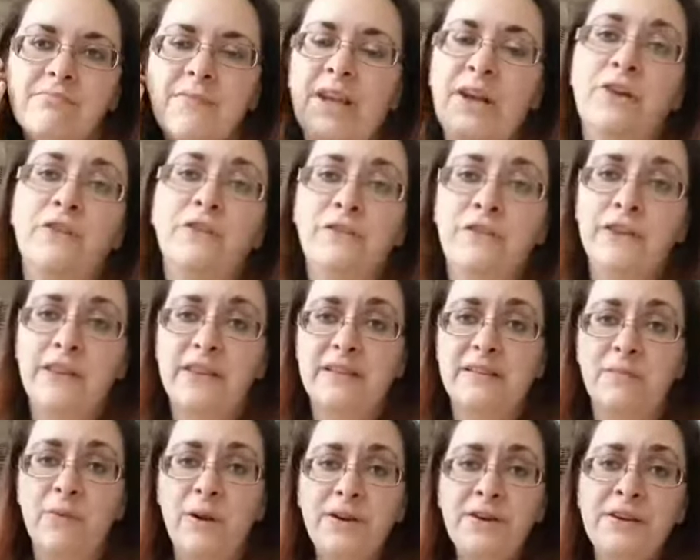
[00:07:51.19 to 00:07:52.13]
you know for
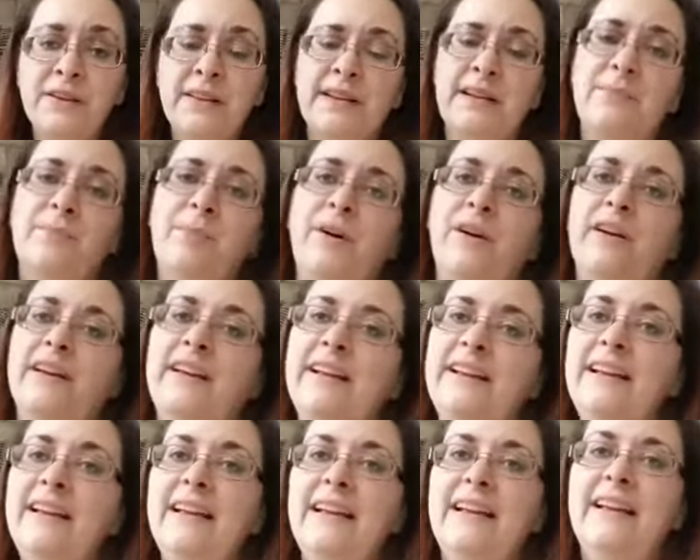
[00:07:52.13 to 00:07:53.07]
this wonderland
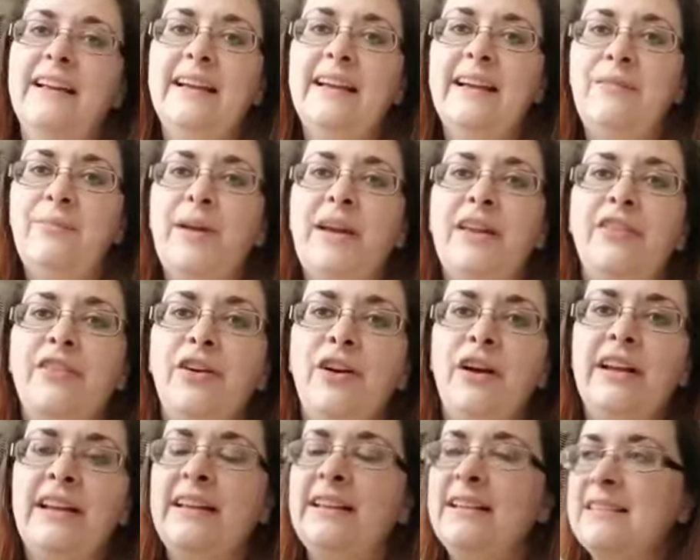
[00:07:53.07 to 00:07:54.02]
party and my
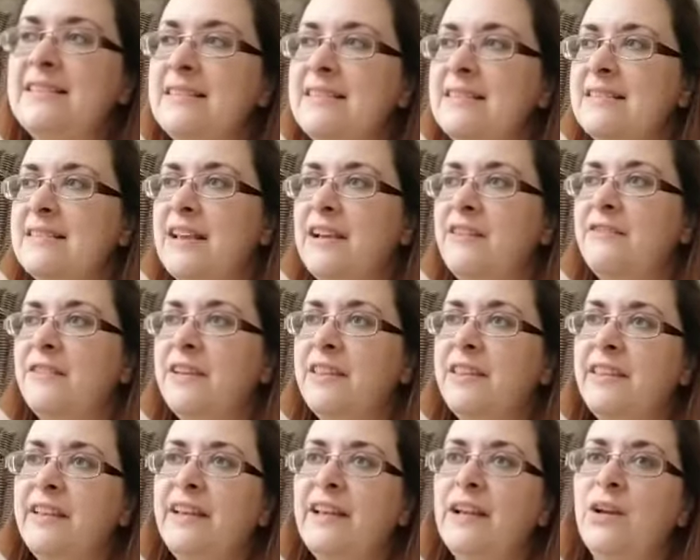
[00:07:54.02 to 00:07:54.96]
thought is is
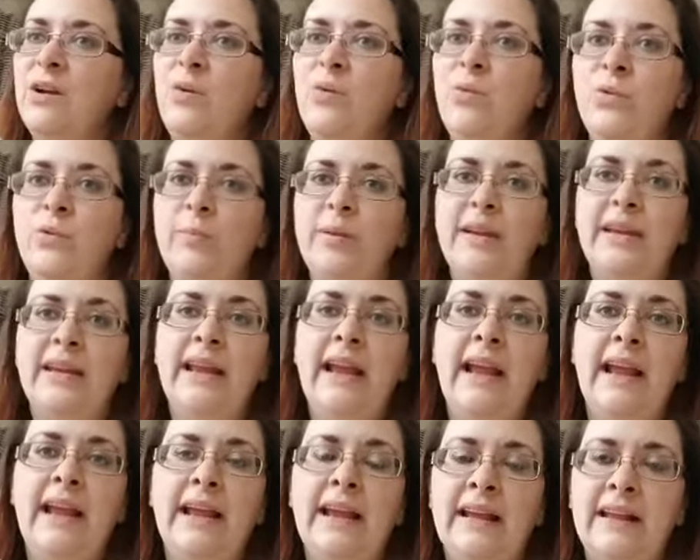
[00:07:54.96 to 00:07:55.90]
everything will
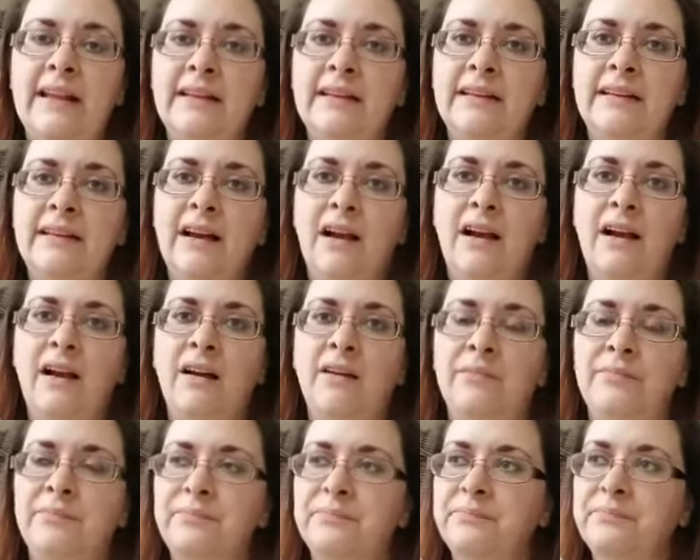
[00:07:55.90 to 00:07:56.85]
be in
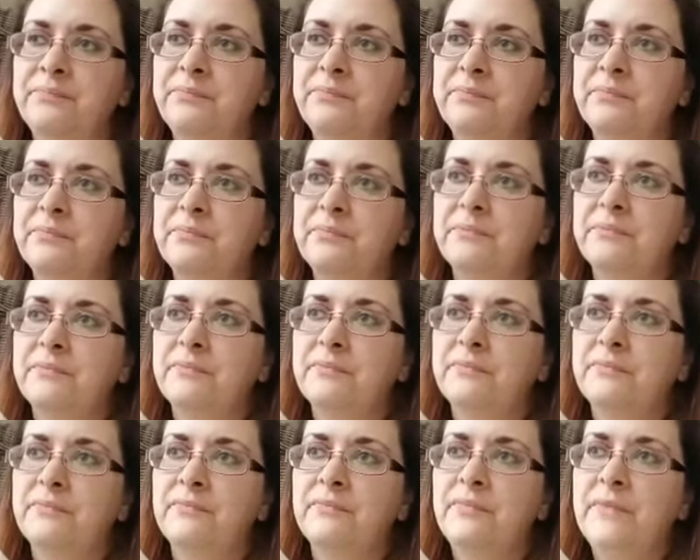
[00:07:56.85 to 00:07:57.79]
um,
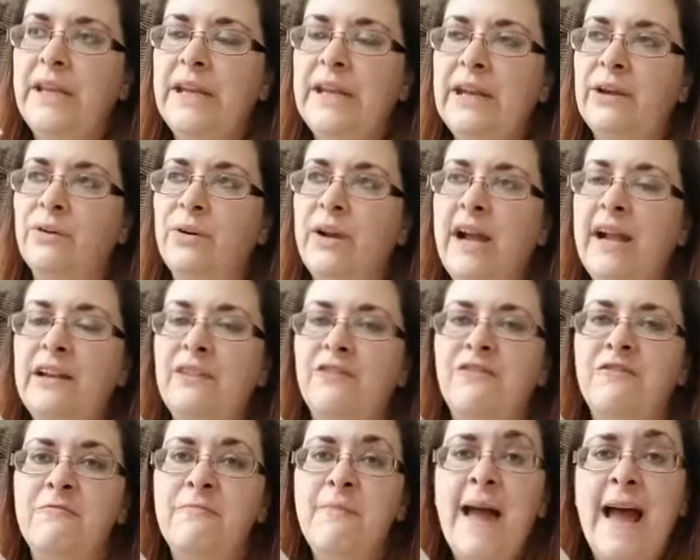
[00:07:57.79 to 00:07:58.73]
you know kind
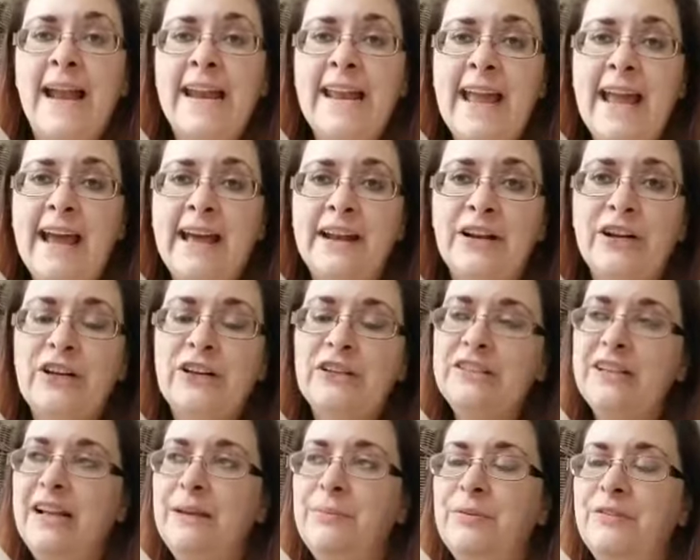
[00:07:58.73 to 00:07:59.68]
of mad hatter
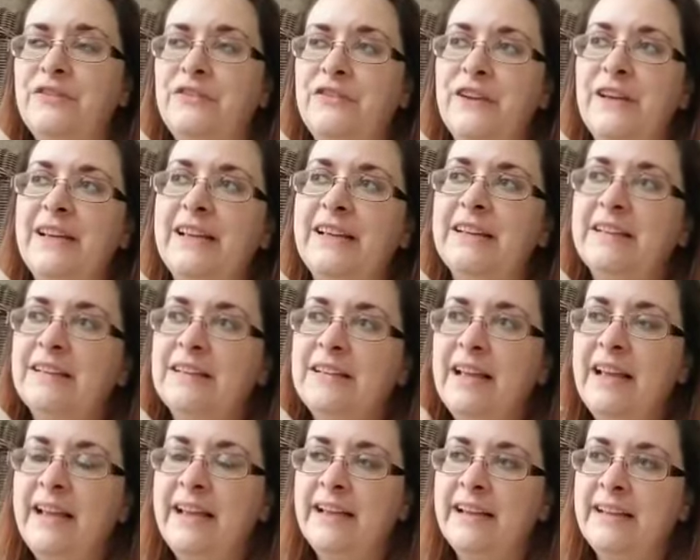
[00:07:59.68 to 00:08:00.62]
type of thing
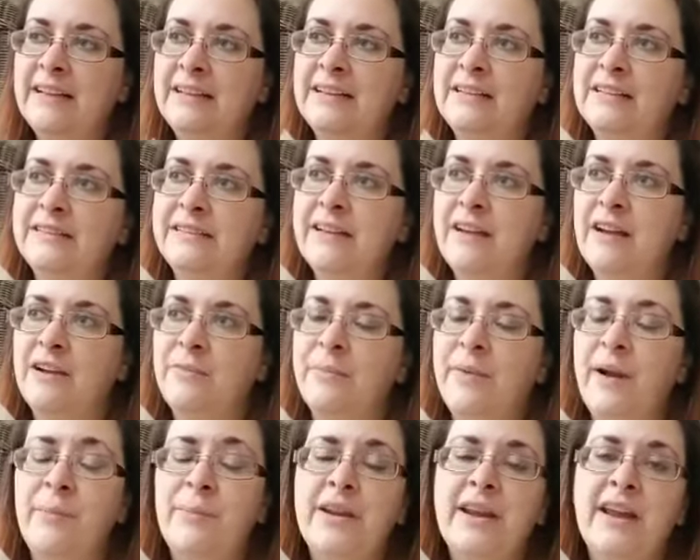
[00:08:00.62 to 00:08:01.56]
and
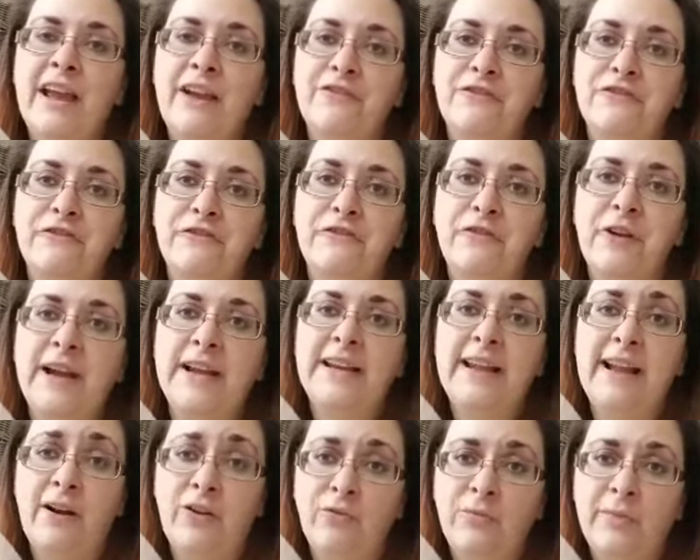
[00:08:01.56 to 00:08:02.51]
um, i'm gonna have a
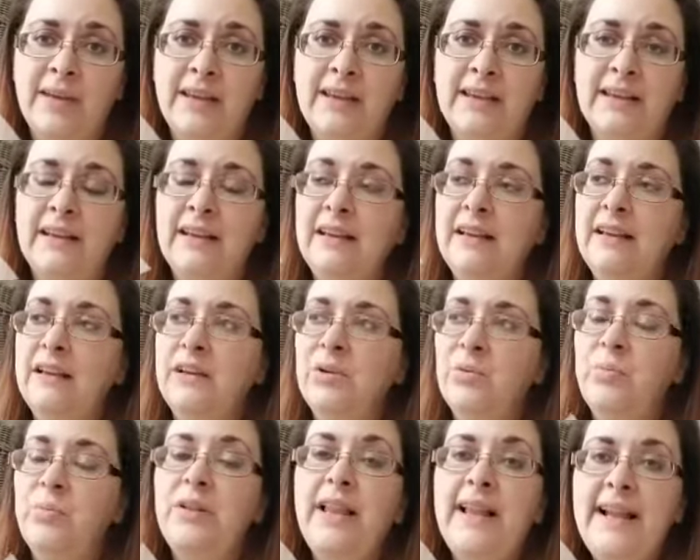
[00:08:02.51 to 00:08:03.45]
friend help me
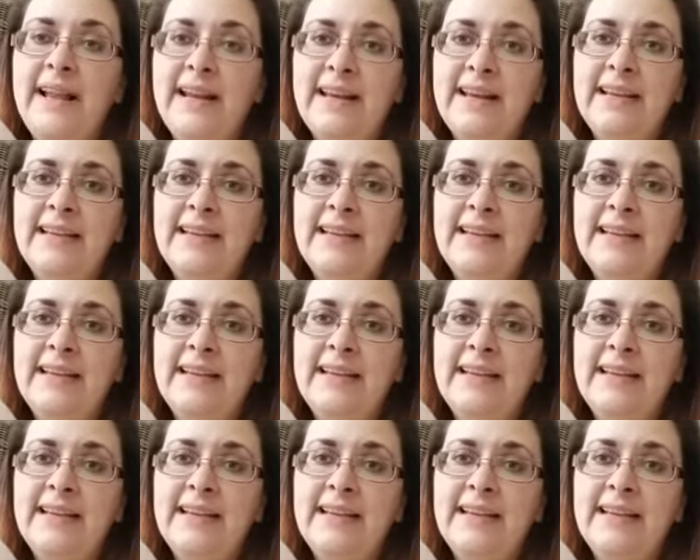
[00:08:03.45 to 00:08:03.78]
plan